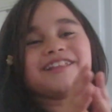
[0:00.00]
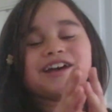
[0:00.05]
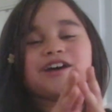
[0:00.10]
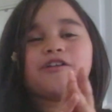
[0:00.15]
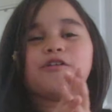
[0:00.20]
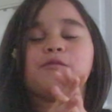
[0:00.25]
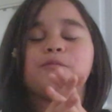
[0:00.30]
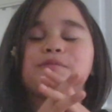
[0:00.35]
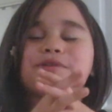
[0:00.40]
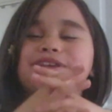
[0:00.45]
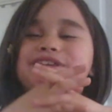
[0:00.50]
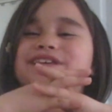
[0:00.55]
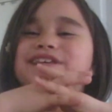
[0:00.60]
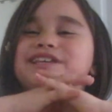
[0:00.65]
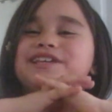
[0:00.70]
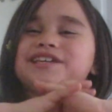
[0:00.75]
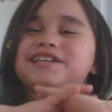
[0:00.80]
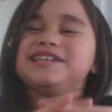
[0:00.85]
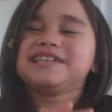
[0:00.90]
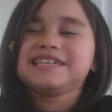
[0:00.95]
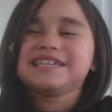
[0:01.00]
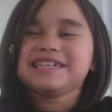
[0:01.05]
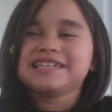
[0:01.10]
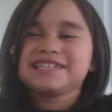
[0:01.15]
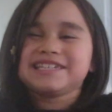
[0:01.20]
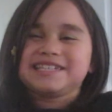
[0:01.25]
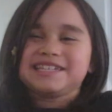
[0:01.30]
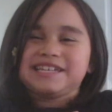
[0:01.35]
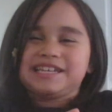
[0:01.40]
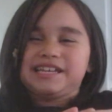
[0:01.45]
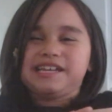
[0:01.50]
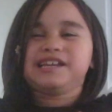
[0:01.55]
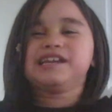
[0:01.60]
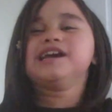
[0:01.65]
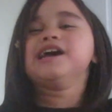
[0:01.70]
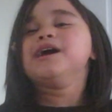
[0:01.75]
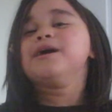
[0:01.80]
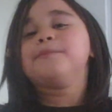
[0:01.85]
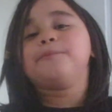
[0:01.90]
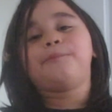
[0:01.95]
That'll be easy.
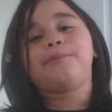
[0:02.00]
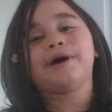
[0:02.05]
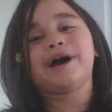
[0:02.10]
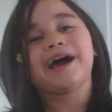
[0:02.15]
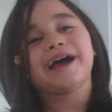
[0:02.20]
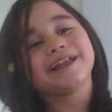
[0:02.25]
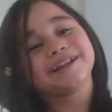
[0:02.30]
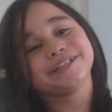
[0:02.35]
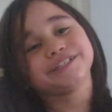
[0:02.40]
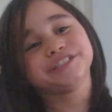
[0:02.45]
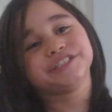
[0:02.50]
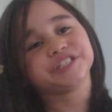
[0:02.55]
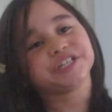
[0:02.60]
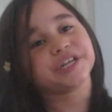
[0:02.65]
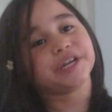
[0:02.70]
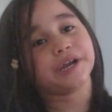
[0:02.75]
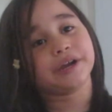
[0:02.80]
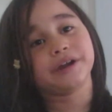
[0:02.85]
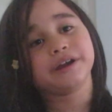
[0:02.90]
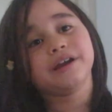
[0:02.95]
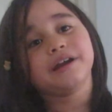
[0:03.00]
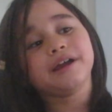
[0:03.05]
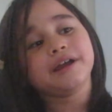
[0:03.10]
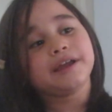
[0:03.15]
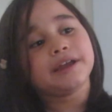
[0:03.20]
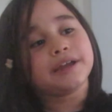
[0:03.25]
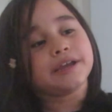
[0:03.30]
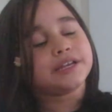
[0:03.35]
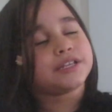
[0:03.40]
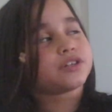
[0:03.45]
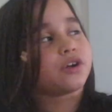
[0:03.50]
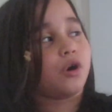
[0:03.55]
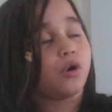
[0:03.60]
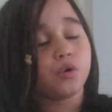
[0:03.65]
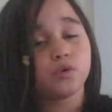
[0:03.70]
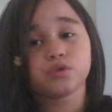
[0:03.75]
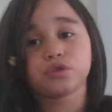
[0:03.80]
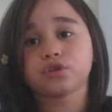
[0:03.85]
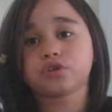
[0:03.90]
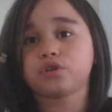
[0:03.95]
Pangaea is
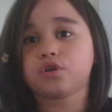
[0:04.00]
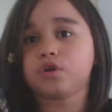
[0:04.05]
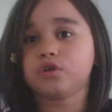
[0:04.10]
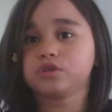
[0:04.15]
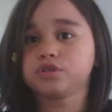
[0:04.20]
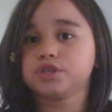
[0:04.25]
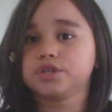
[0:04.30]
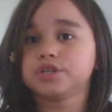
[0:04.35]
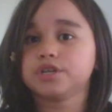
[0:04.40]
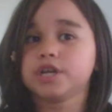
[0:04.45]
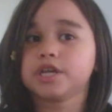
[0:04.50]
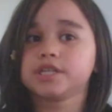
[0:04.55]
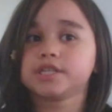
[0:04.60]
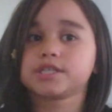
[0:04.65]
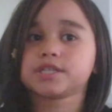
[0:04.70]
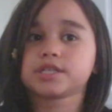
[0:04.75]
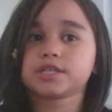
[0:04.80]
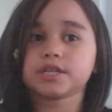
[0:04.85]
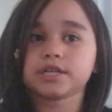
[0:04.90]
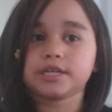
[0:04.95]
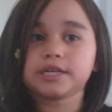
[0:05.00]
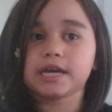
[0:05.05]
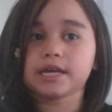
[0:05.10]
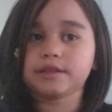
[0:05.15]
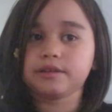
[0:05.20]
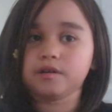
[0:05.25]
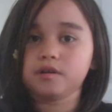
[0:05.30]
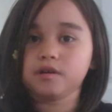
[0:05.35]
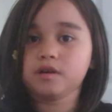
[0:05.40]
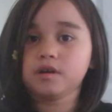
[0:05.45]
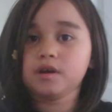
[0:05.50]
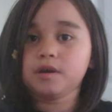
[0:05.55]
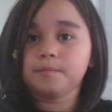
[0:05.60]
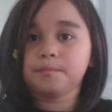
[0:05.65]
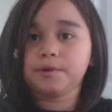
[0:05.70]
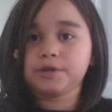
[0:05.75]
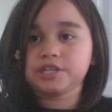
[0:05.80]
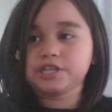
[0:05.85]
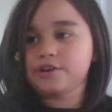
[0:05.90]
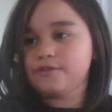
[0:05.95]
all the continents together.
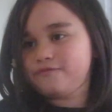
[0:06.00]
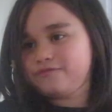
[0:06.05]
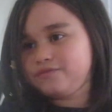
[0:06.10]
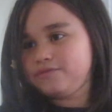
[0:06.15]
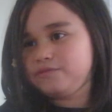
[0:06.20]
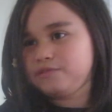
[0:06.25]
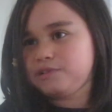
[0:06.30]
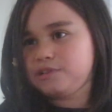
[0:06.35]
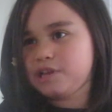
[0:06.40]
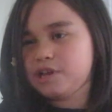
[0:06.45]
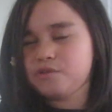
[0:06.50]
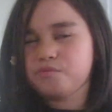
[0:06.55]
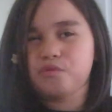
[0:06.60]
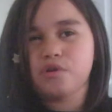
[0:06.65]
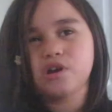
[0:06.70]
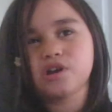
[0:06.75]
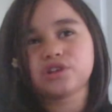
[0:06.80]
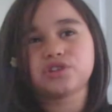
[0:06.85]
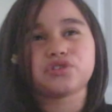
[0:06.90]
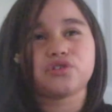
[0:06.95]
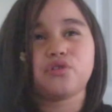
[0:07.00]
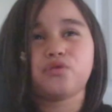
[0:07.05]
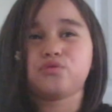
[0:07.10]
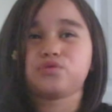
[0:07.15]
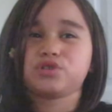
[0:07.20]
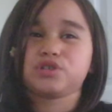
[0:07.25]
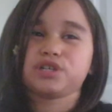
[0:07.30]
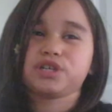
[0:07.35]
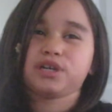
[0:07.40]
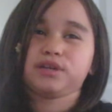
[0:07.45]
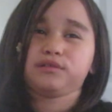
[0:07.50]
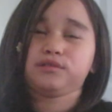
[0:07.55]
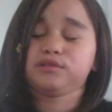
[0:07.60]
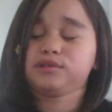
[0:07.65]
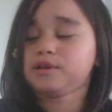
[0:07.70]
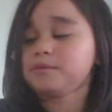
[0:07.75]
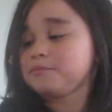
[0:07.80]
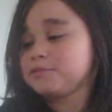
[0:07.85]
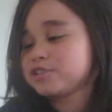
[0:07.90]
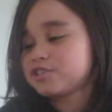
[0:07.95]
But if they weren't all together,
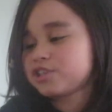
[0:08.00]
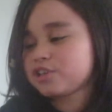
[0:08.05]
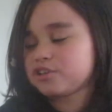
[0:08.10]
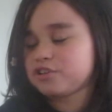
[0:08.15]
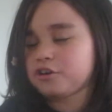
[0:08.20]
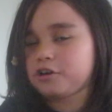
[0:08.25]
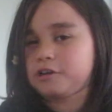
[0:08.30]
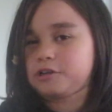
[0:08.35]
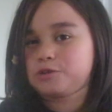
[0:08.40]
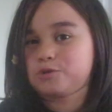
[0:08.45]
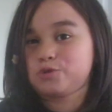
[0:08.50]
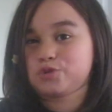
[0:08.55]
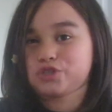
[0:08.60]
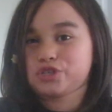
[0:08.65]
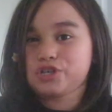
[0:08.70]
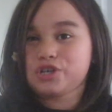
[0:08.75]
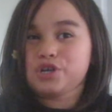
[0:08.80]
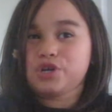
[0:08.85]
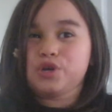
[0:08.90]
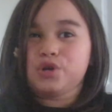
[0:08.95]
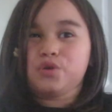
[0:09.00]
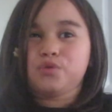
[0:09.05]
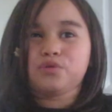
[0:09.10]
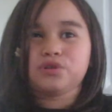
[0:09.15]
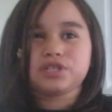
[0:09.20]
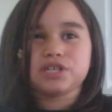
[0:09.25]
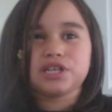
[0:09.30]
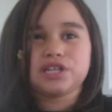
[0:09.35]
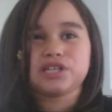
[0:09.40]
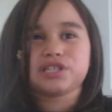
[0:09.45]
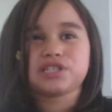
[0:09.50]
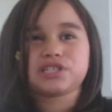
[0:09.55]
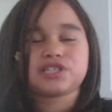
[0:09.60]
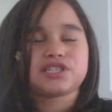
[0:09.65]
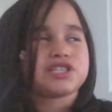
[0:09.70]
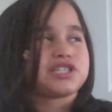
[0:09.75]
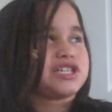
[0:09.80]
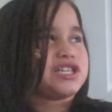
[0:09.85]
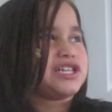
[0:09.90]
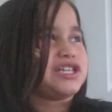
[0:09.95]
that means the dinosaurs wouldn't
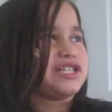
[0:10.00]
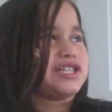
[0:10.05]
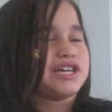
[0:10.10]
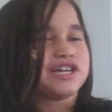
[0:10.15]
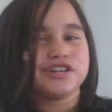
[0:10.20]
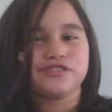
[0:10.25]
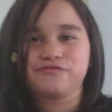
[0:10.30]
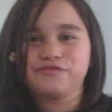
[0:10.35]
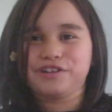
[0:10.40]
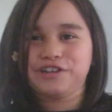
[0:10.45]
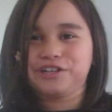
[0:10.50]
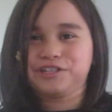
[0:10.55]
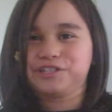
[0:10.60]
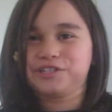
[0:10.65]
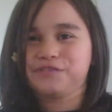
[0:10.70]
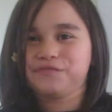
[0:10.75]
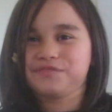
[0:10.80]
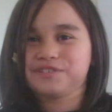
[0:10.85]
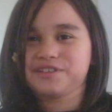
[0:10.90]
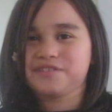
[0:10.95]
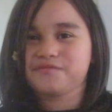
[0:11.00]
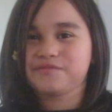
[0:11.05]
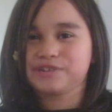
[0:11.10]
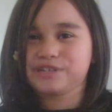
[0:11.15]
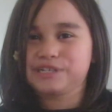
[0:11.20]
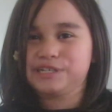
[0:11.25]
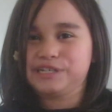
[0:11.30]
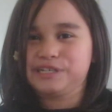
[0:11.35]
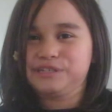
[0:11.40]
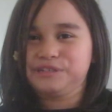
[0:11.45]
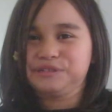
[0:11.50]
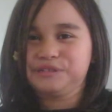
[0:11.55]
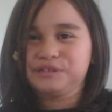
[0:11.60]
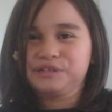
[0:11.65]
see their relatives ever again.